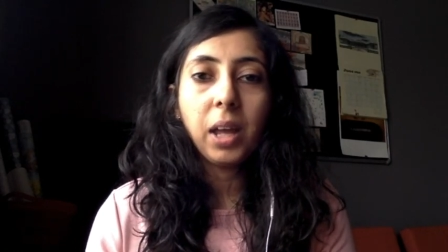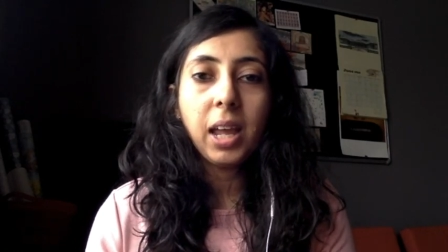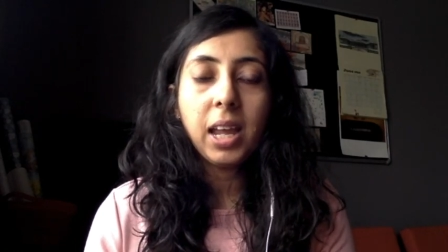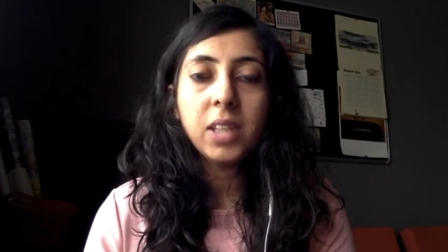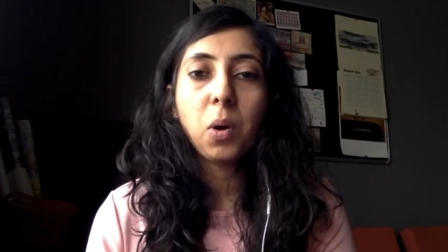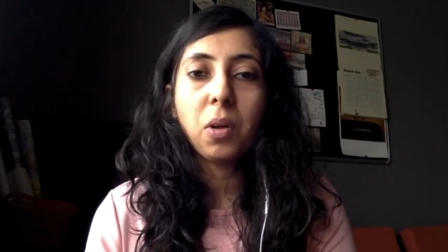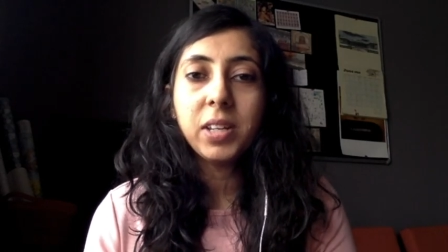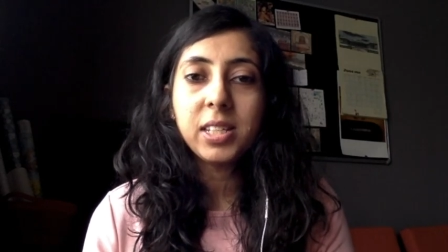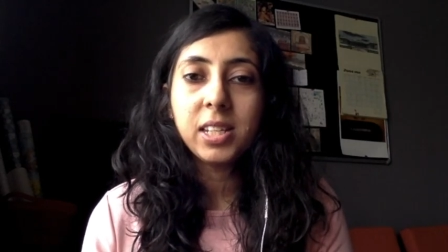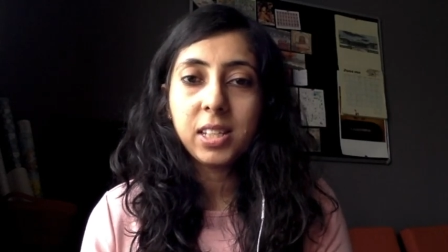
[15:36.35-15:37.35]
it is
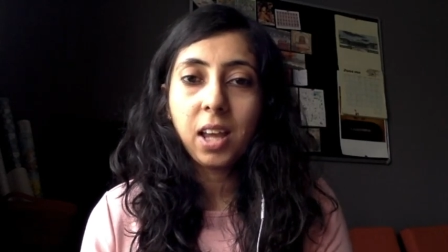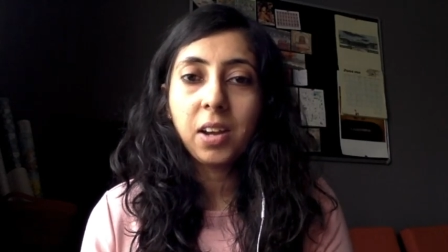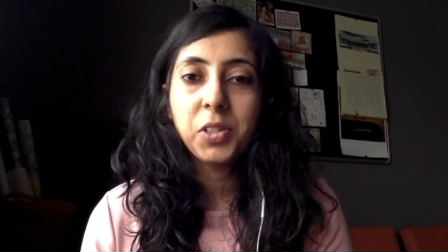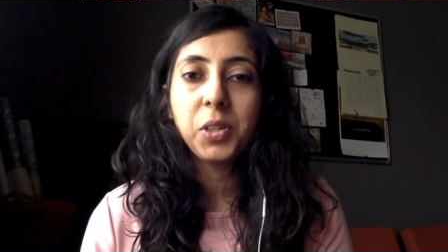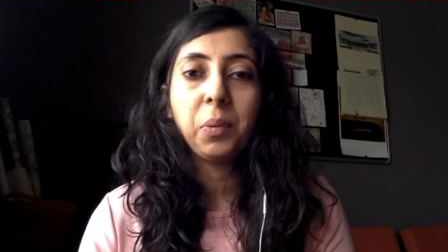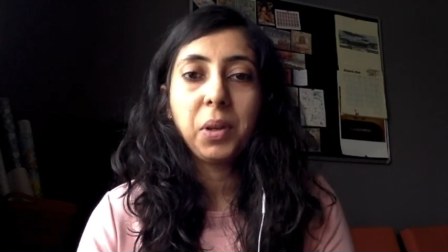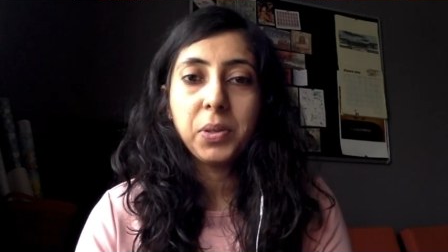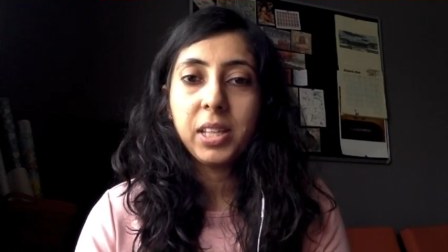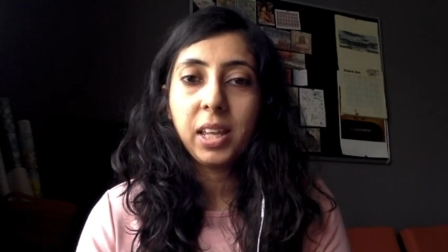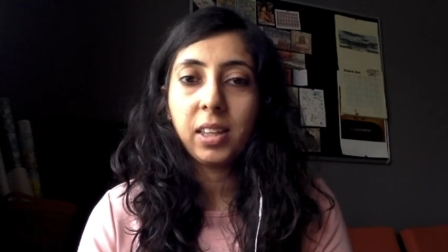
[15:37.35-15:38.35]
always discouraging when you
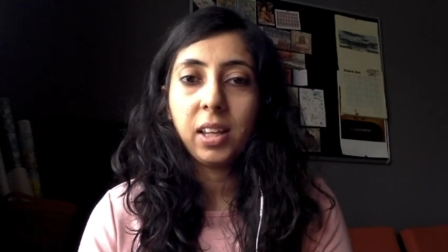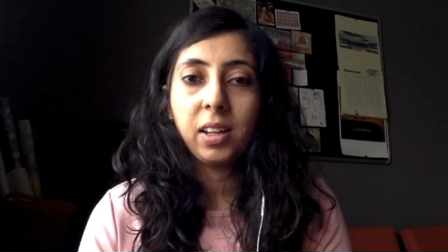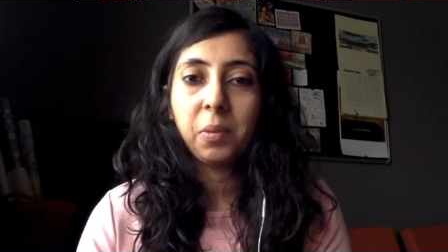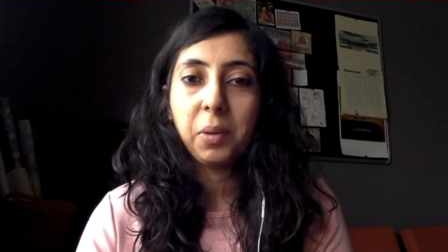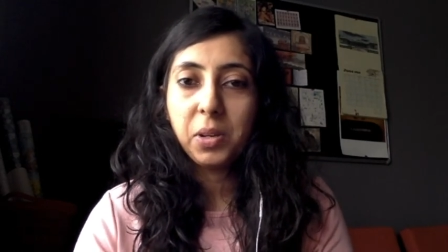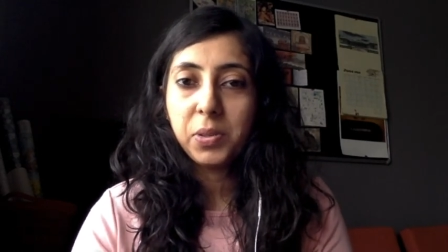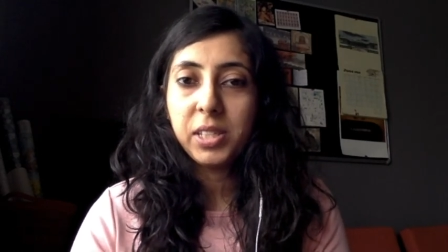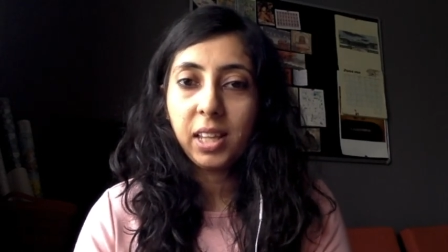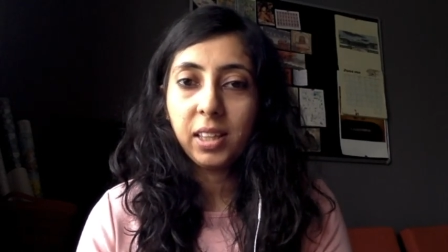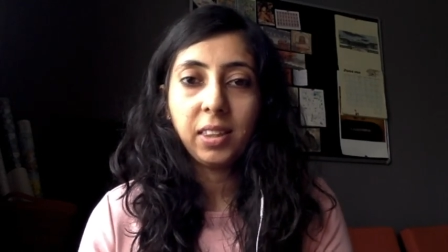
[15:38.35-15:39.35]
say that when you
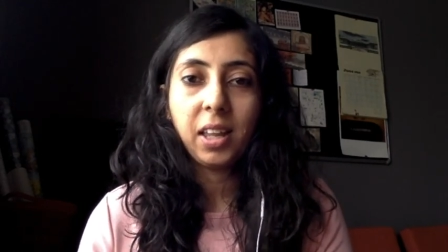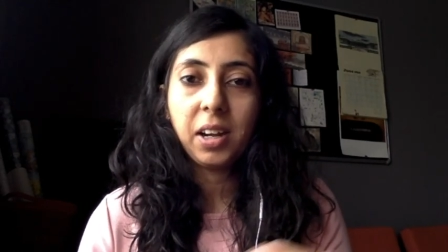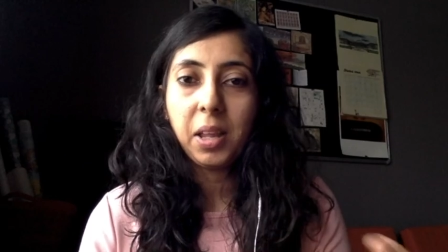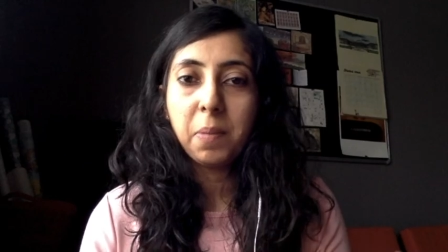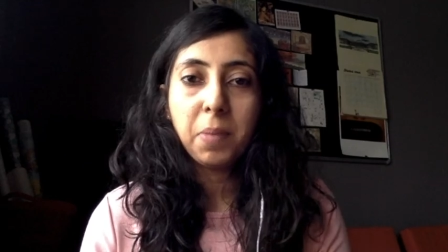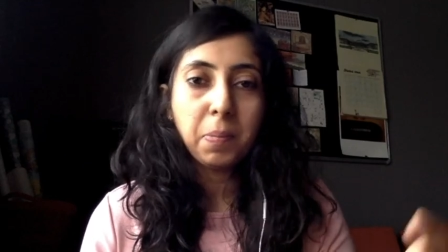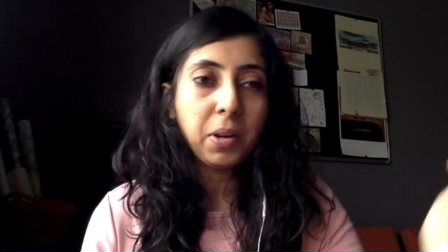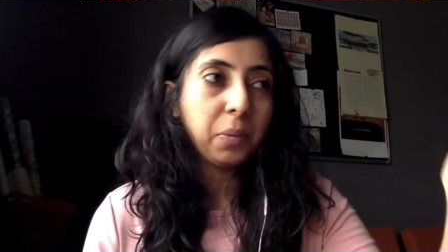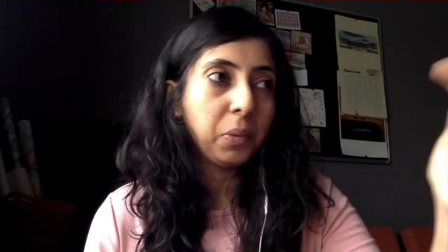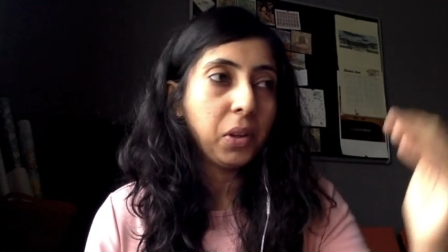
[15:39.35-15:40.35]
see that there are ten
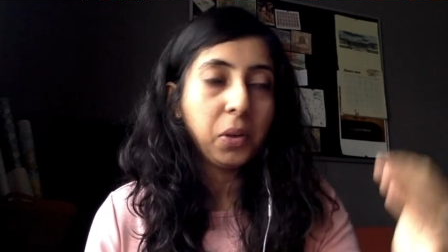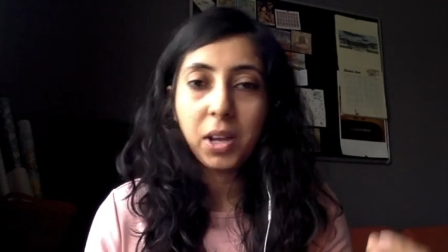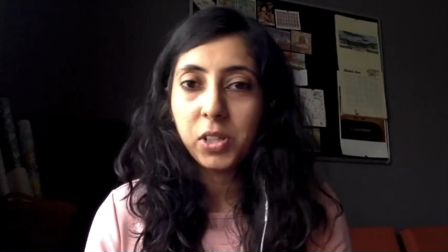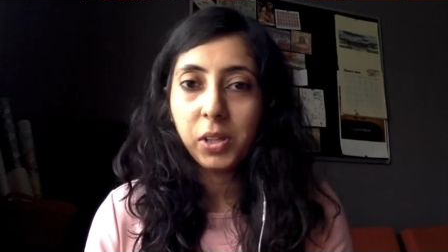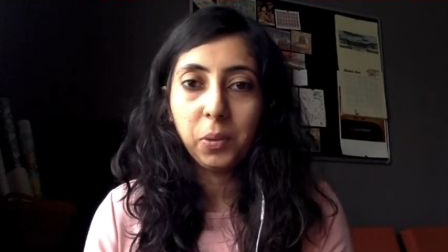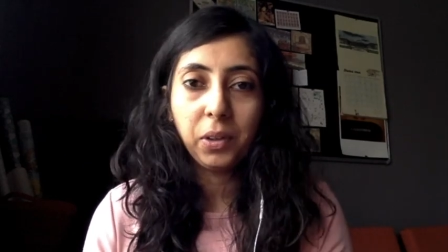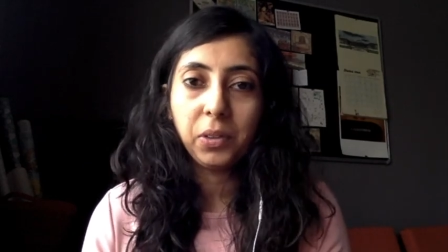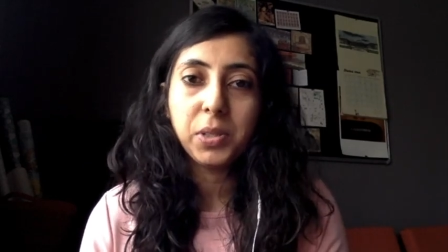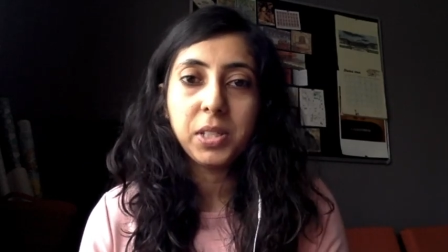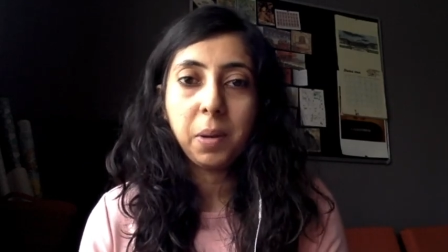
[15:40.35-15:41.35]
people, and when you actually look at
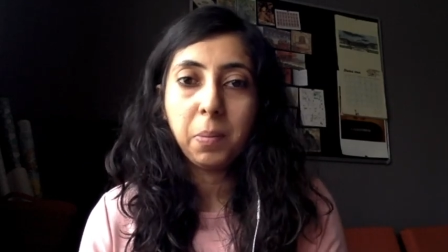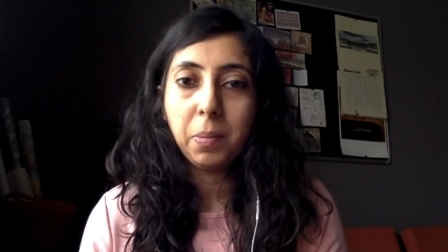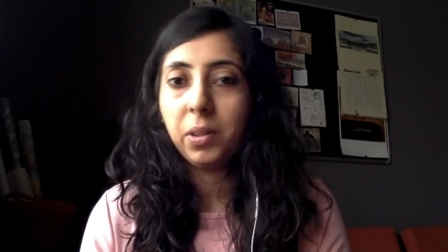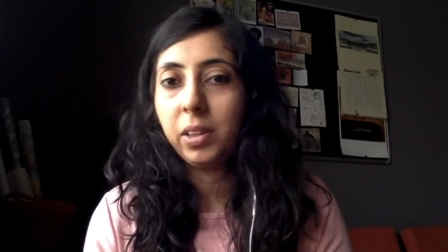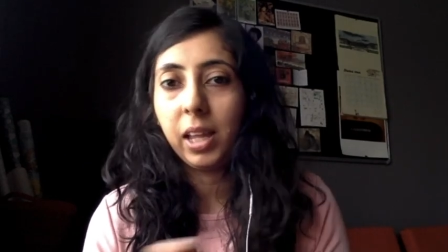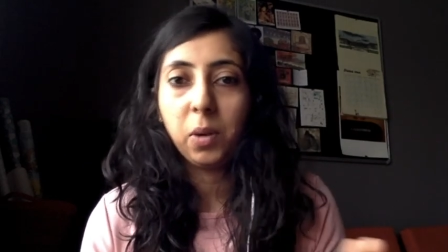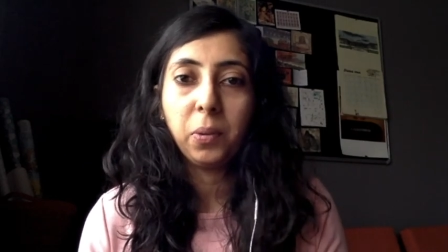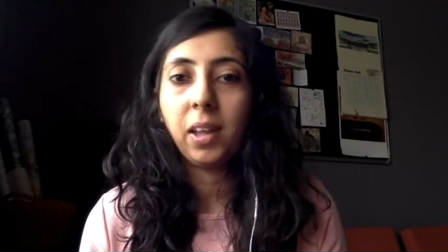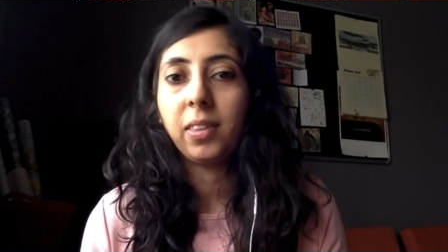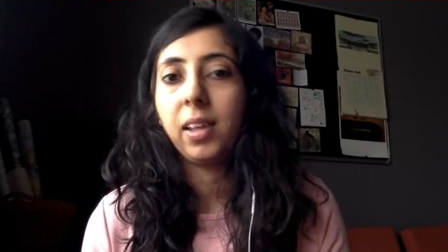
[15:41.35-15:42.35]
those ten people, they look
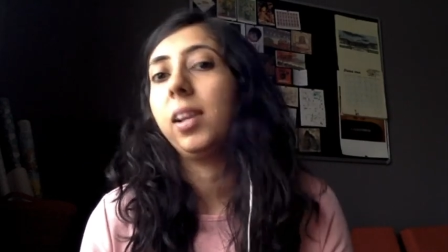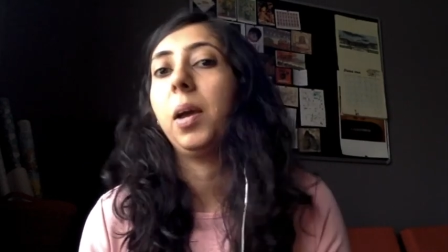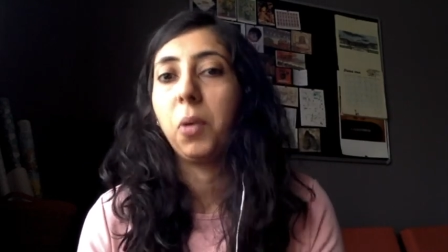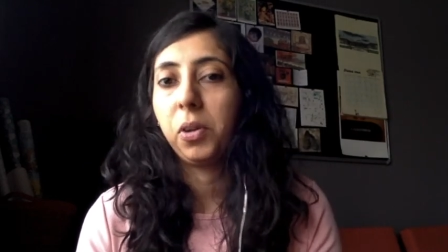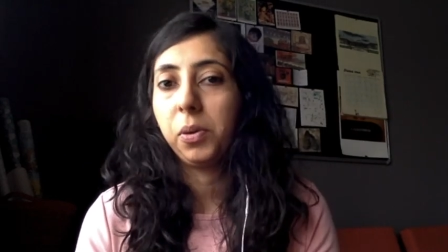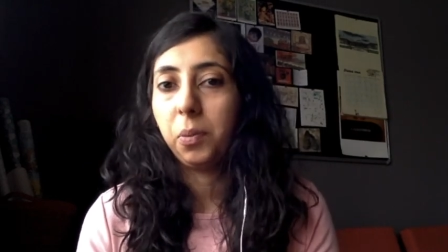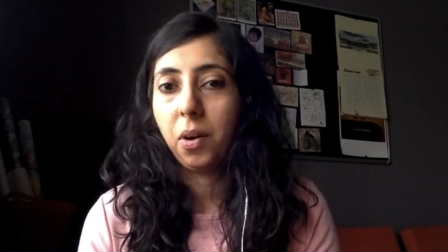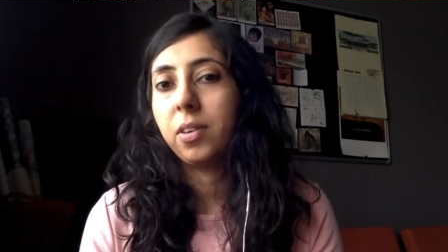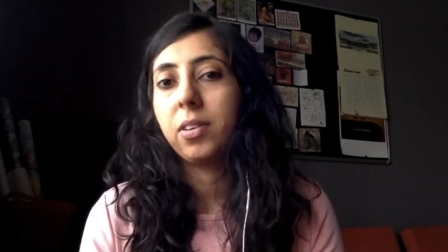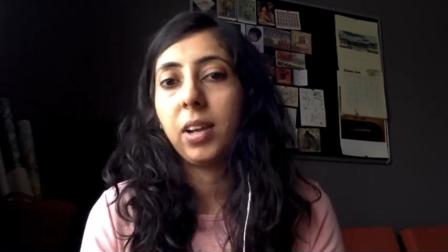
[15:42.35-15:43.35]
nothing like what you
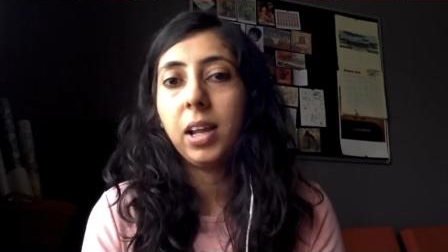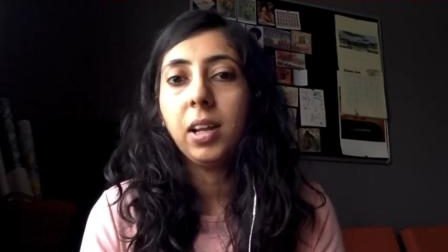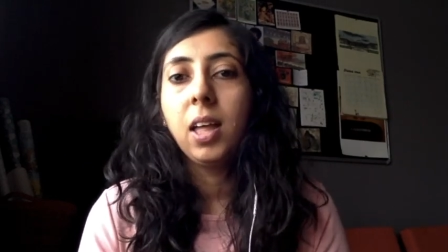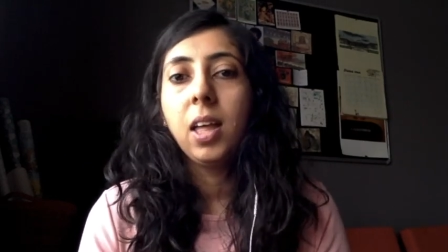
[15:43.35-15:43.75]
want, right?